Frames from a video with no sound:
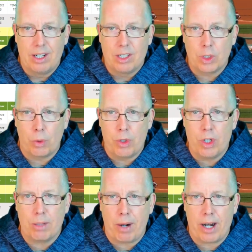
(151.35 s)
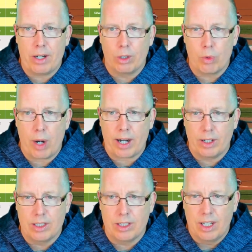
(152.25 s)
So when you combine those
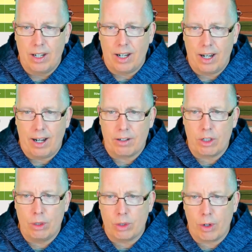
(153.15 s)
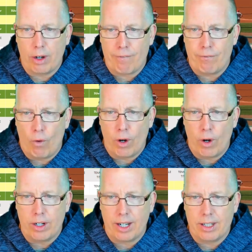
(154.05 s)
records, so you got
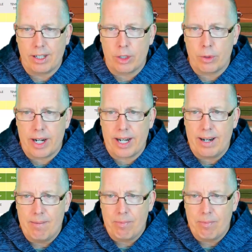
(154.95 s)
4-3